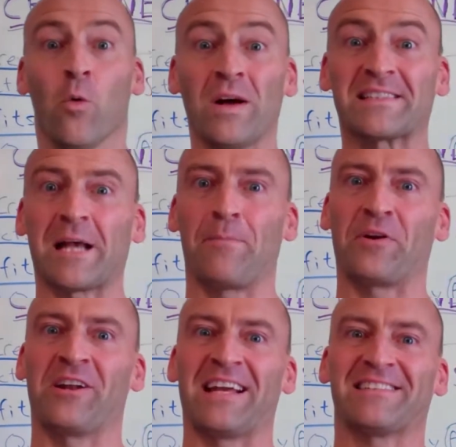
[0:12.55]
What's up,
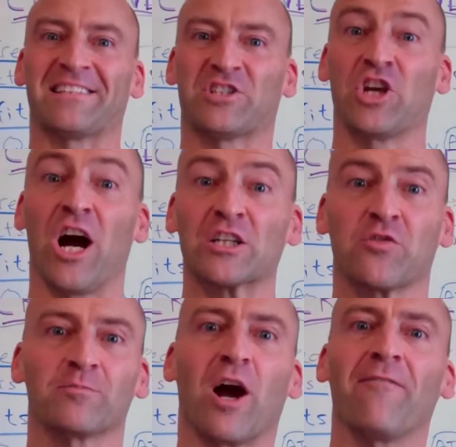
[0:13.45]
internets? It's Josh
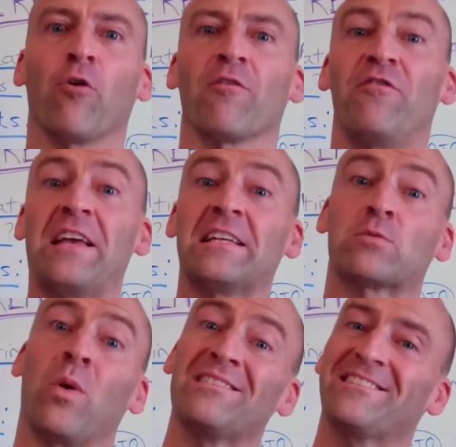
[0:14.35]
from Top Form
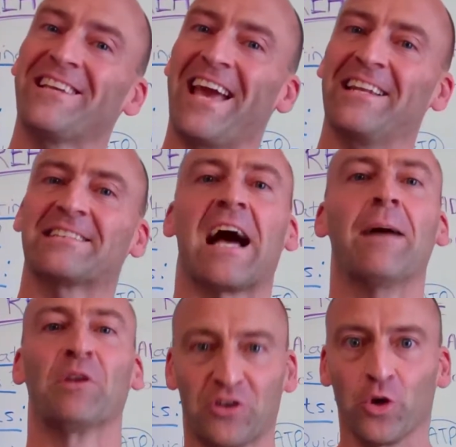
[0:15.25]
Fitness. Once again, it's
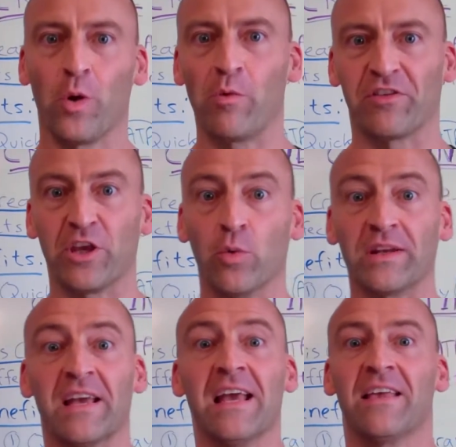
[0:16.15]
time to do it with
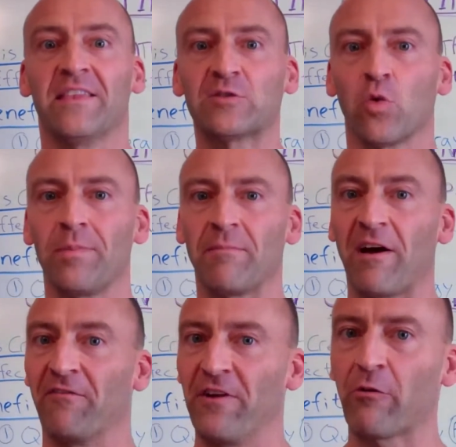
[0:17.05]
Hewitt. This will be
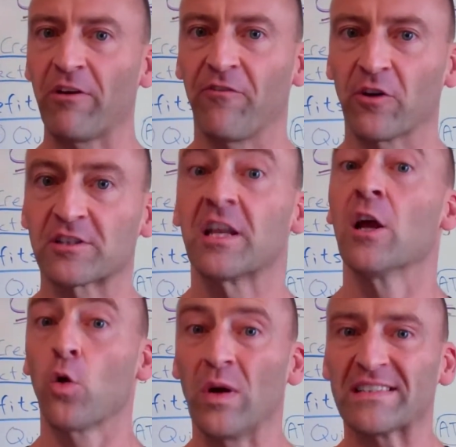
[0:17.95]
my very first
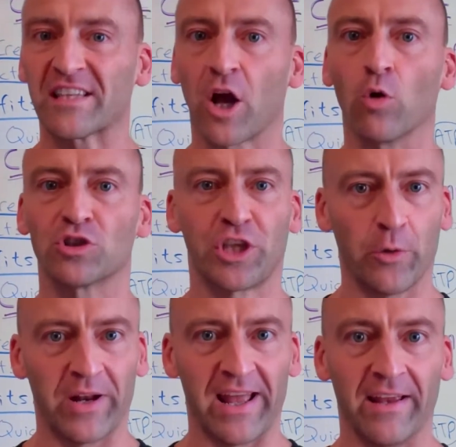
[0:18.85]
Quiz the Coach
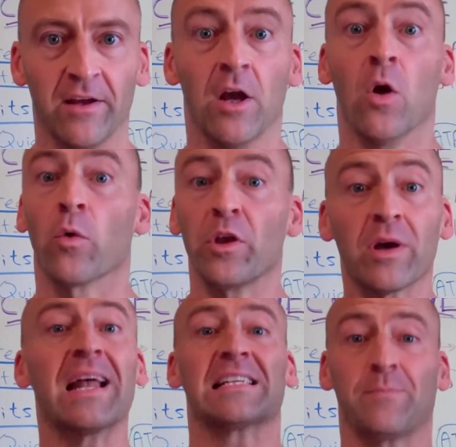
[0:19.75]
Q&A, where you
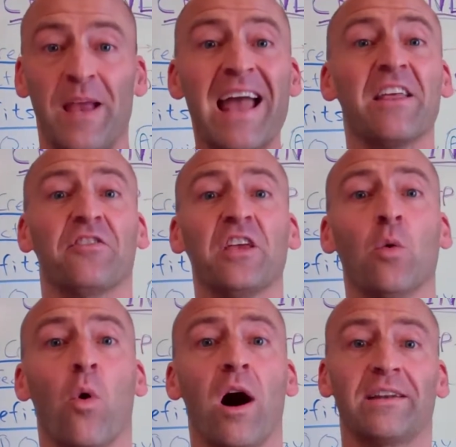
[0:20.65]
can ask me anything
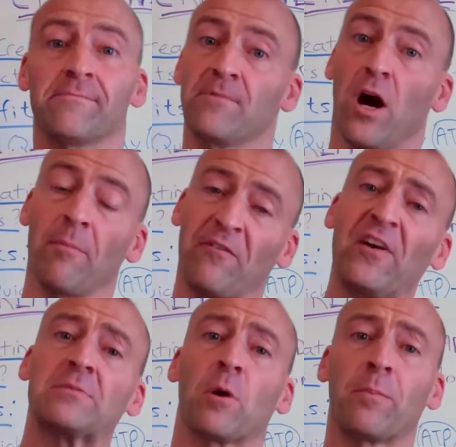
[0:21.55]
you want on my
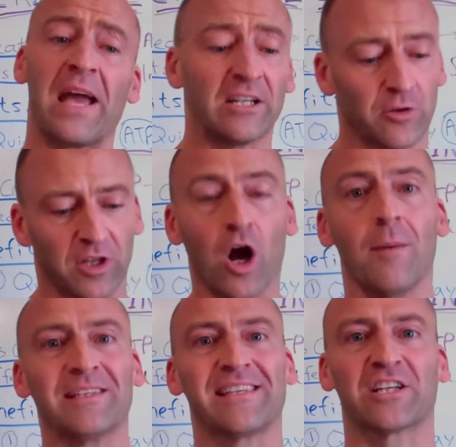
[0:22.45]
Facebook page or in the
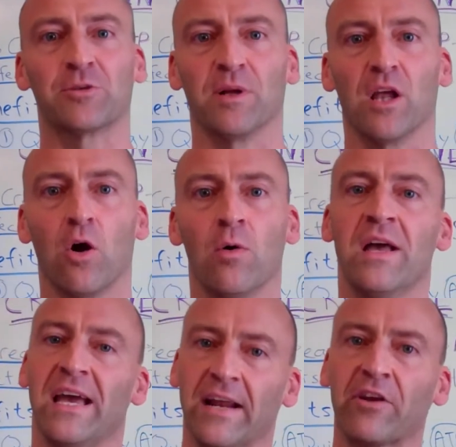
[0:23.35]
comment section below.
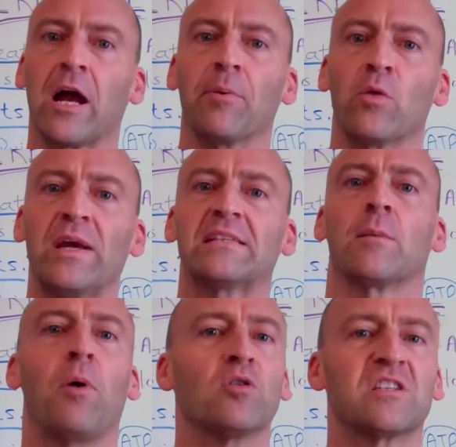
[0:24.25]
And every couple of weeks,
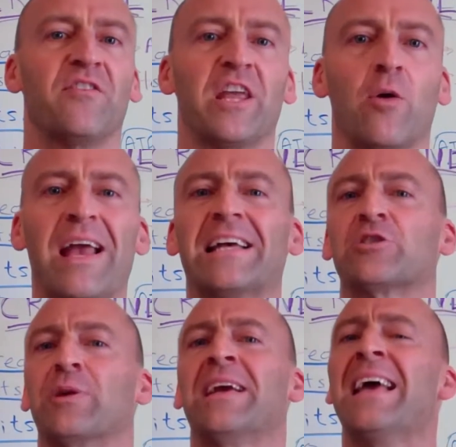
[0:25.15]
I'll post a video
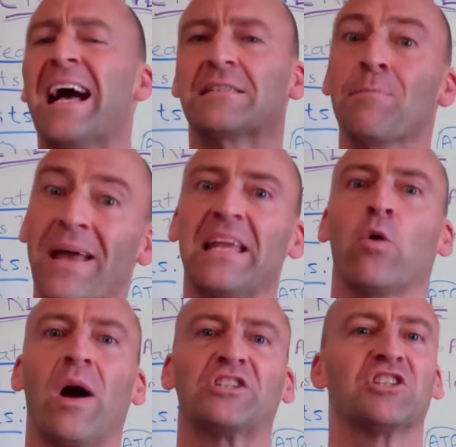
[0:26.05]
answering as many
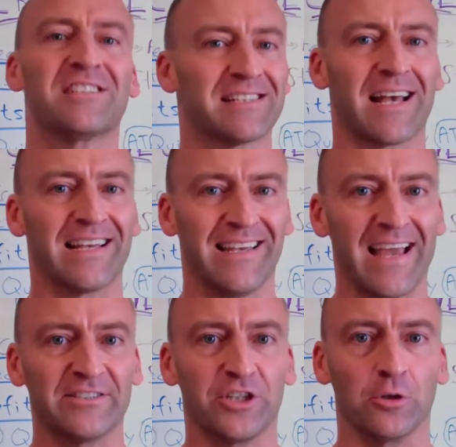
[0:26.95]
questions as I can
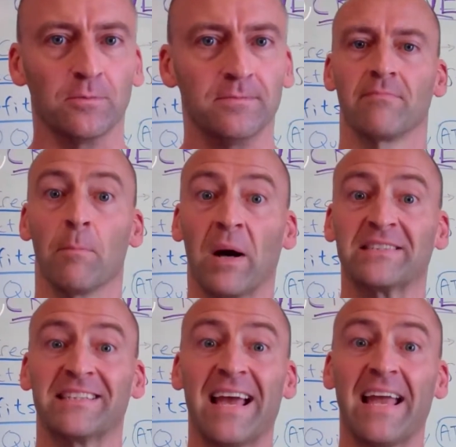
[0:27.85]
get to. But
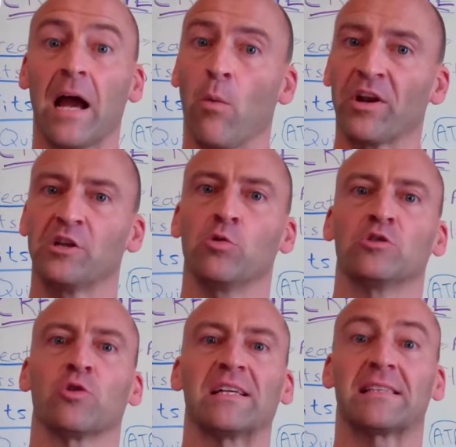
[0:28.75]
today, I wanted to
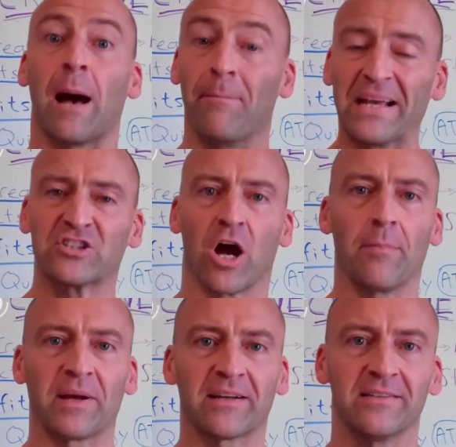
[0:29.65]
address a big
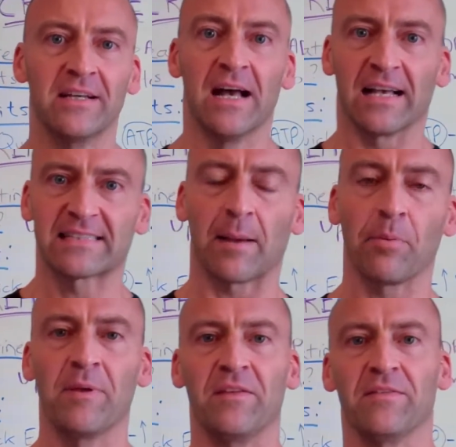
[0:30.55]
topic, a
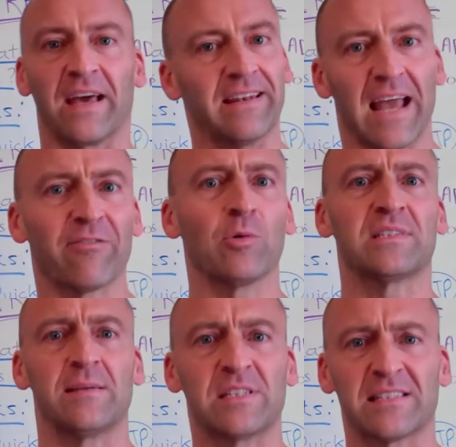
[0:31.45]
supplement that everyone
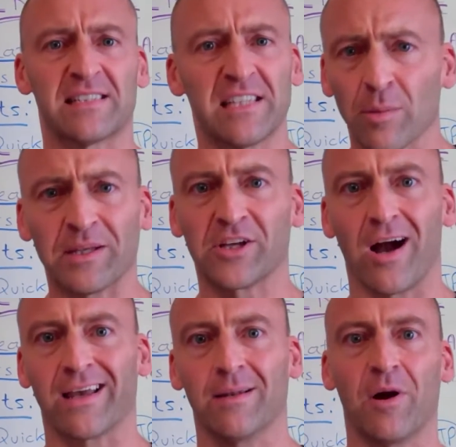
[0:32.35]
seems to still be
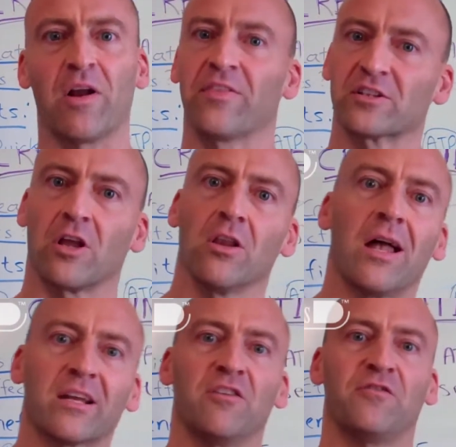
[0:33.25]
talking about, and there's a
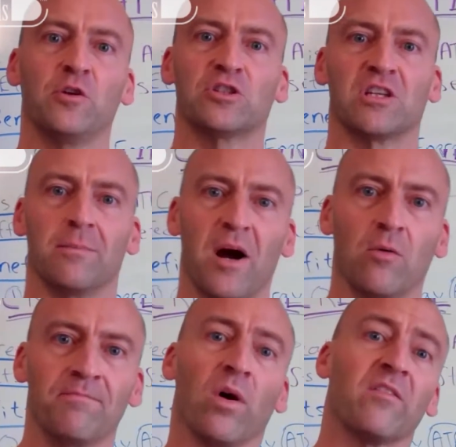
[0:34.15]
lot of confusion
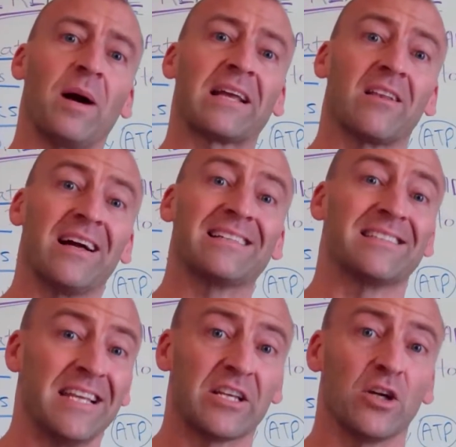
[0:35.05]
about. One of my clients,
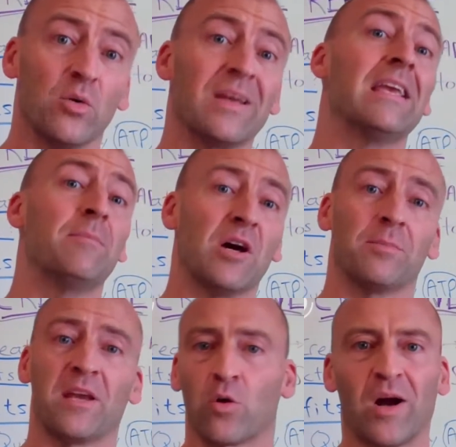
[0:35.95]
Niku, emailed
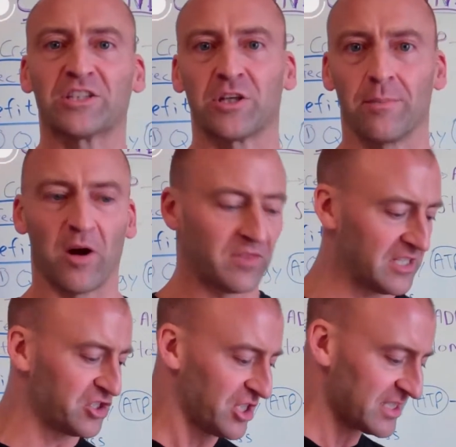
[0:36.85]
me a question about
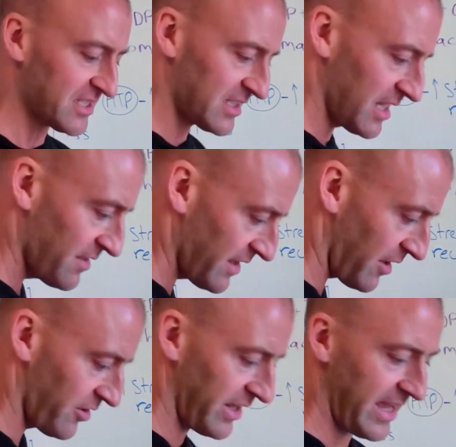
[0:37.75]
this just the
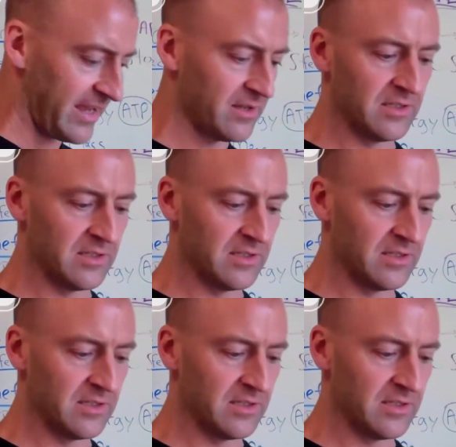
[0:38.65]
other day.